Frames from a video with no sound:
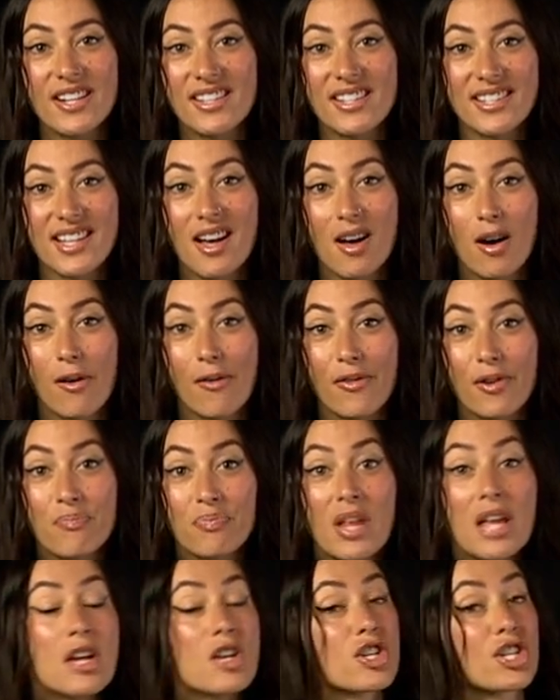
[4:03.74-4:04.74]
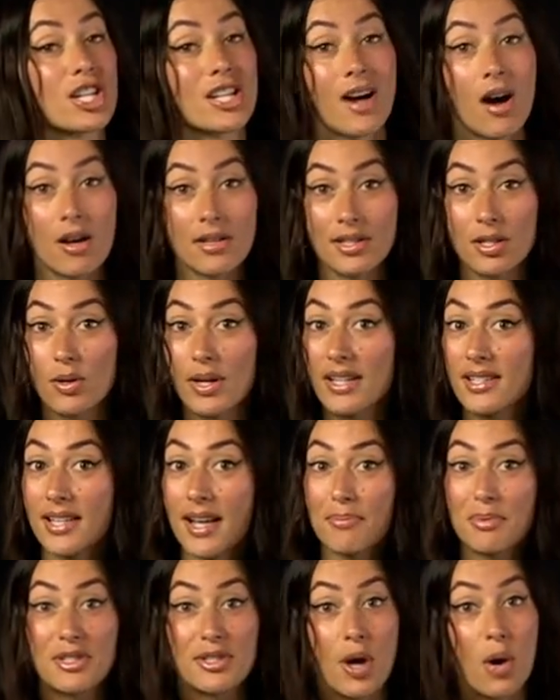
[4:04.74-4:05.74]
itself. She also
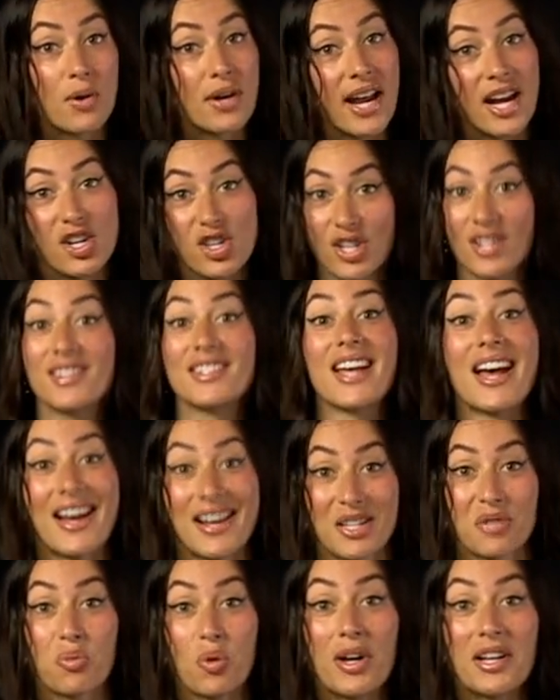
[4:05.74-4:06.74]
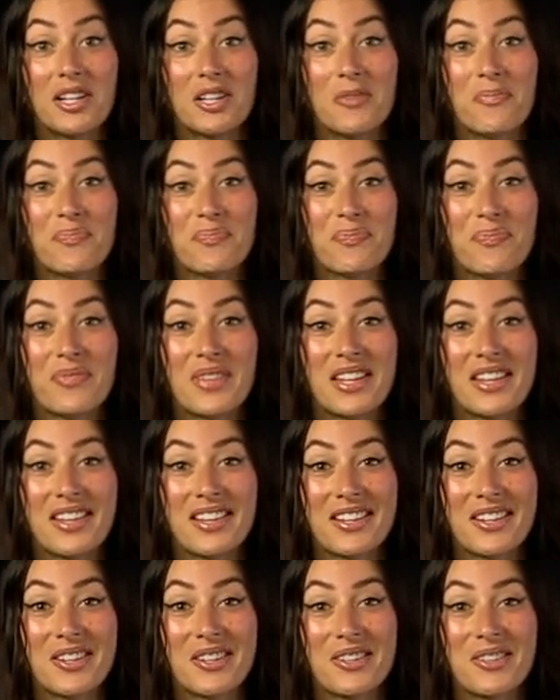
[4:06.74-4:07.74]
accepts donations as well.
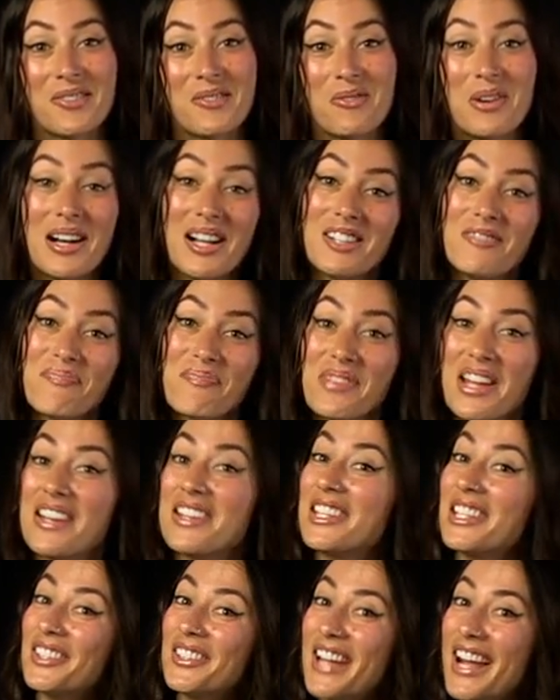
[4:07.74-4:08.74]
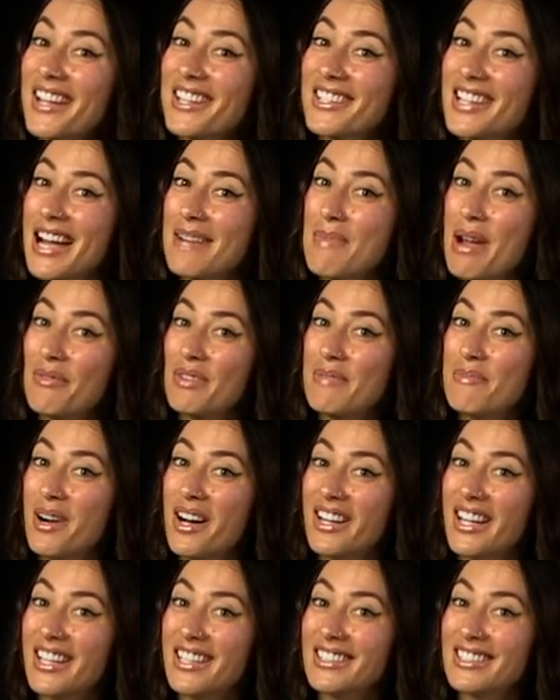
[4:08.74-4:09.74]
Well, until next time,
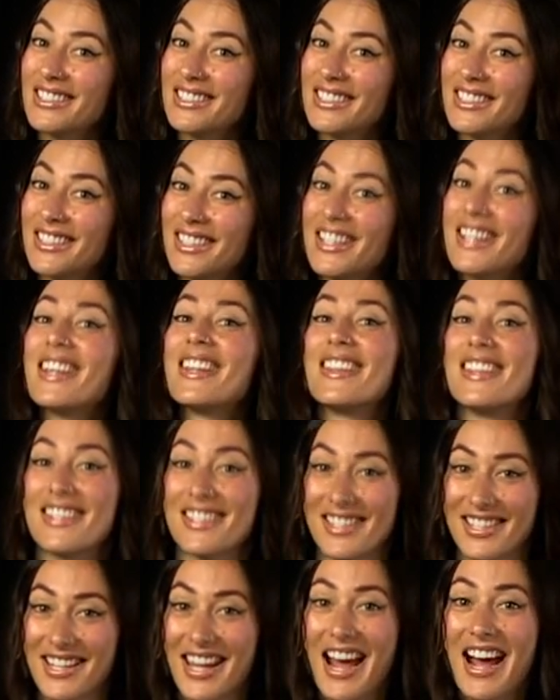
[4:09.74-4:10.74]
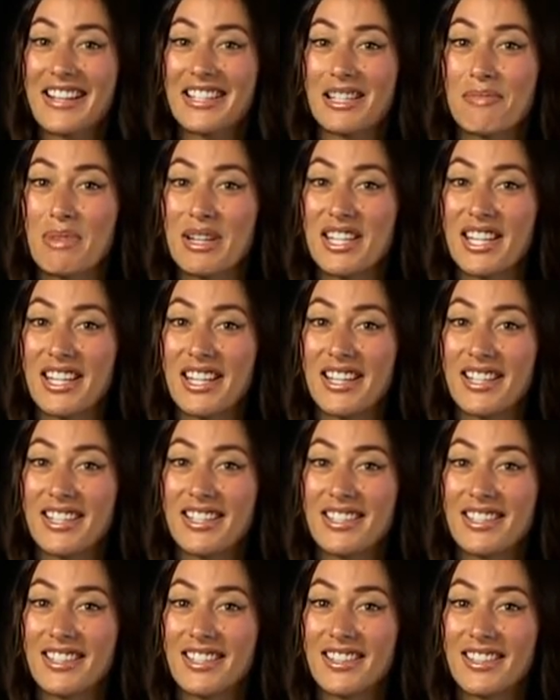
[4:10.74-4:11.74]
everybody, this is Cassie
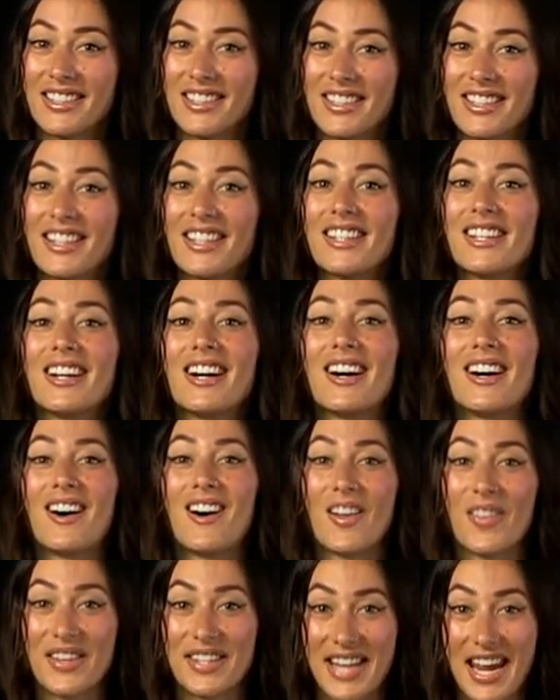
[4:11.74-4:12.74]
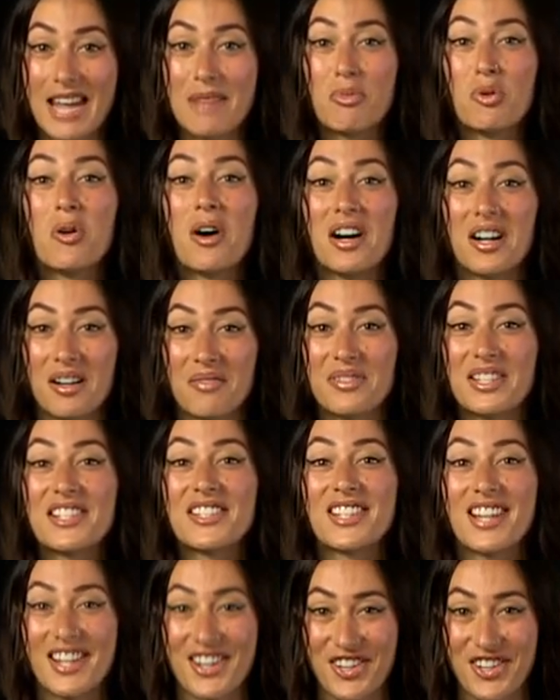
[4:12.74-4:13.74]
Mattia on the Table of
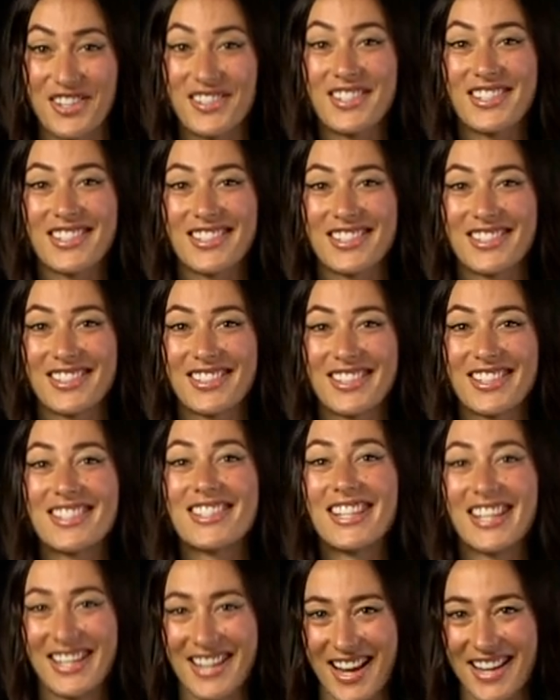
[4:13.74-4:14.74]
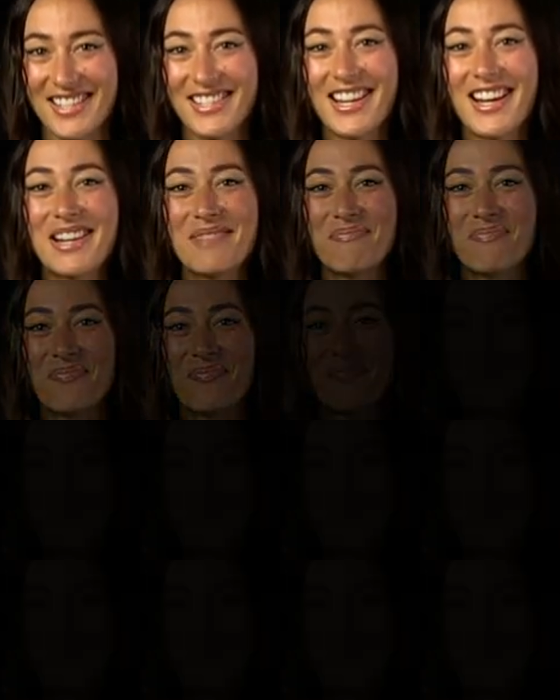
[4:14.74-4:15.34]
Discussions. See you next time.